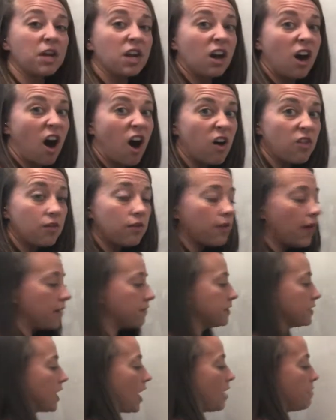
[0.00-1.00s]
going to call the
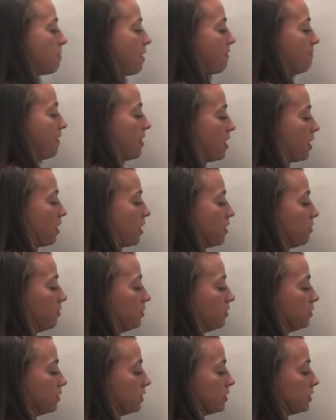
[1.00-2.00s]
left side my
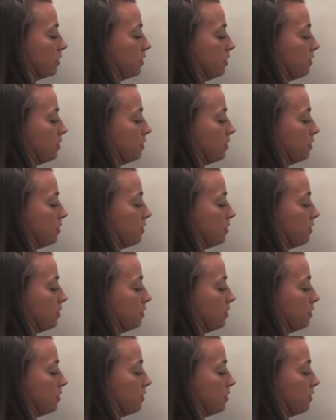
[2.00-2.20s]
variables.